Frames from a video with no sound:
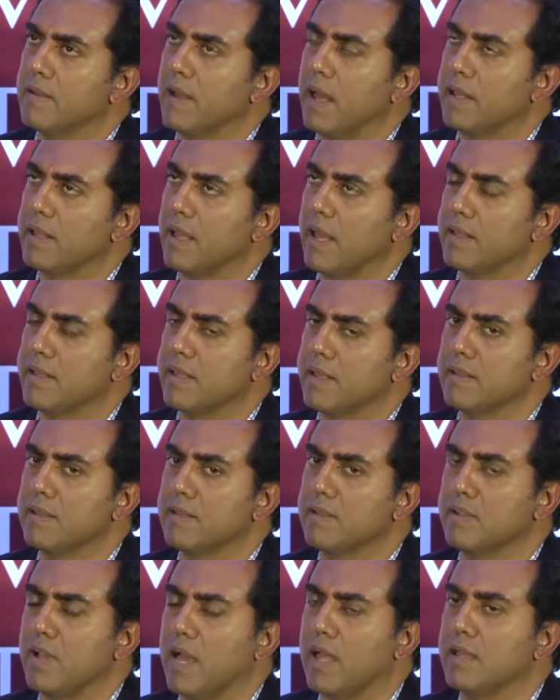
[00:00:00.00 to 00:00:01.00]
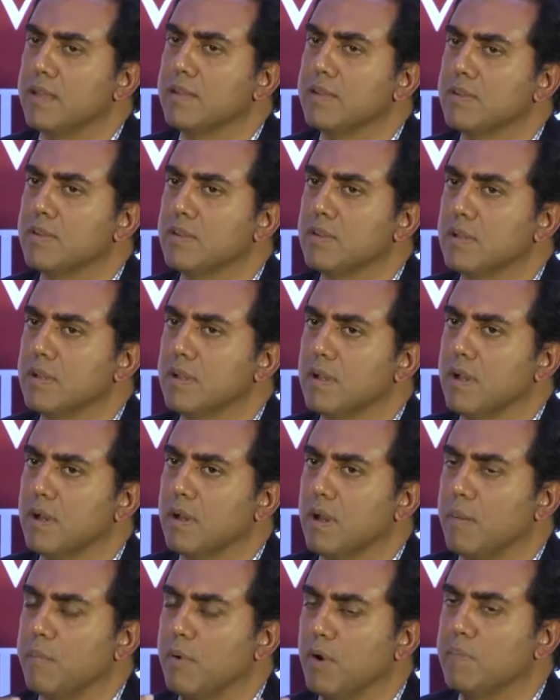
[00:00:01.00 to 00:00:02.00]
I think the challenge
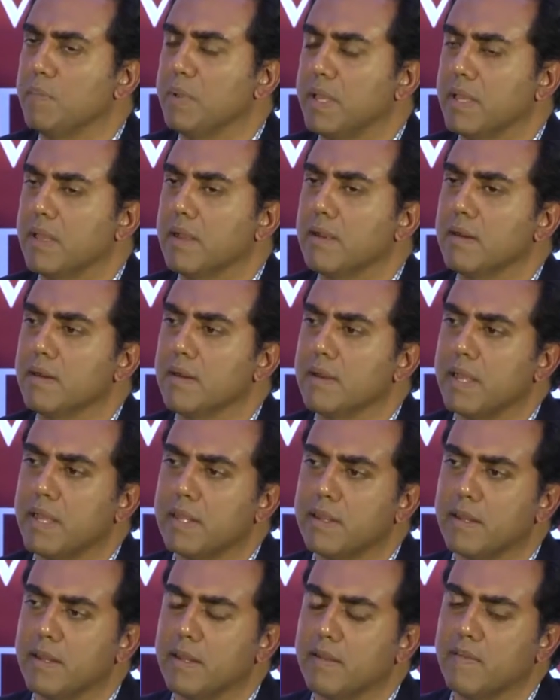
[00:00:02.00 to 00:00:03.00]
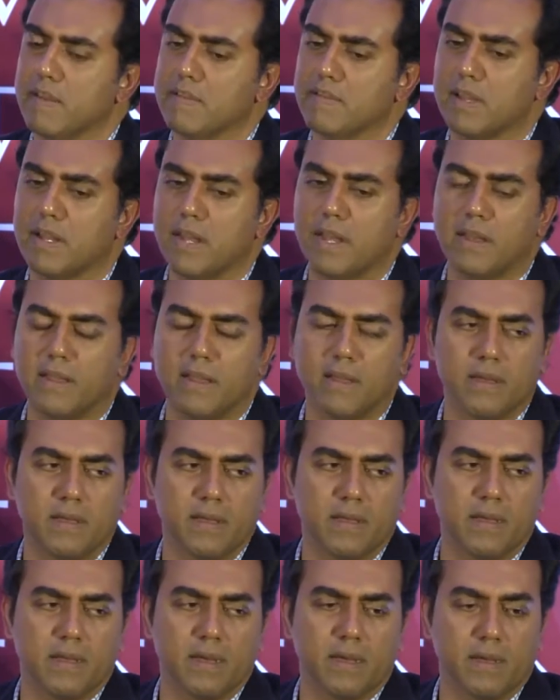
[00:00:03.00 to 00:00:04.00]
about being an Indian investor in India,
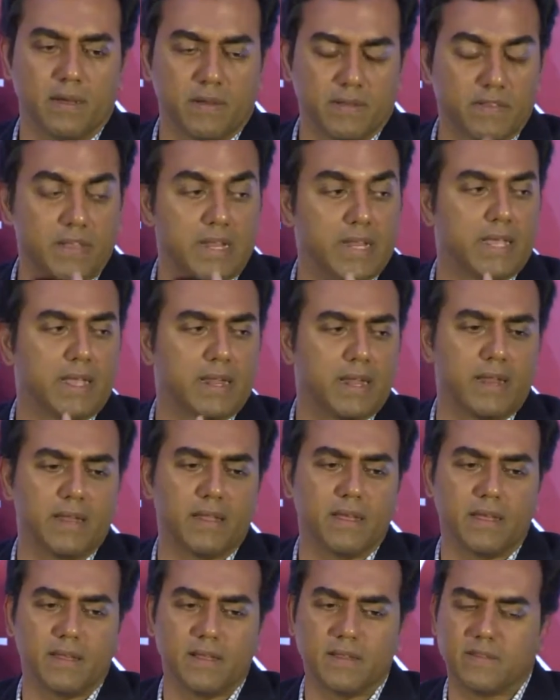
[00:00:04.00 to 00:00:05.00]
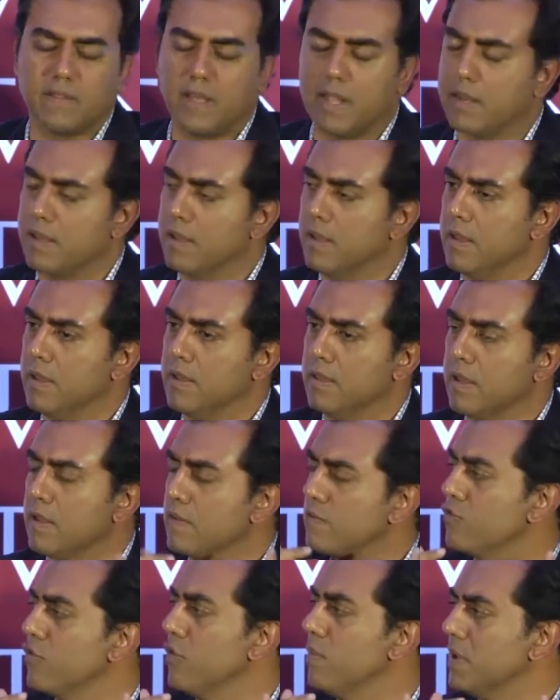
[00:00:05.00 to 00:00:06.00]
sitting in India, is that there
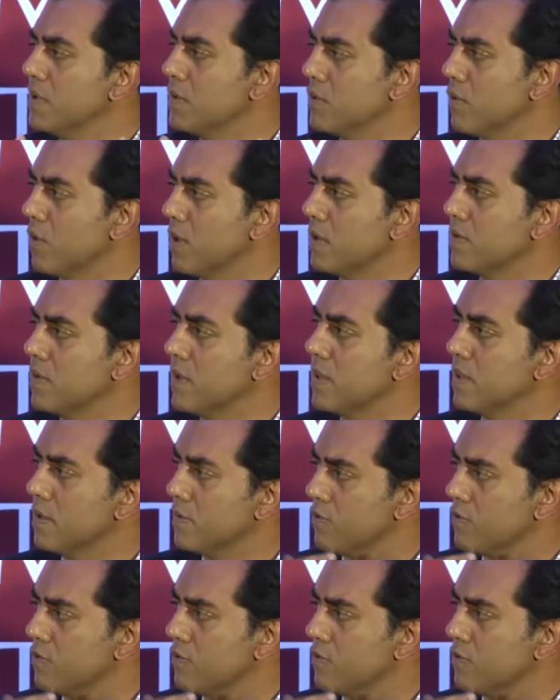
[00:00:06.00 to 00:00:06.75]
is so much noise, right?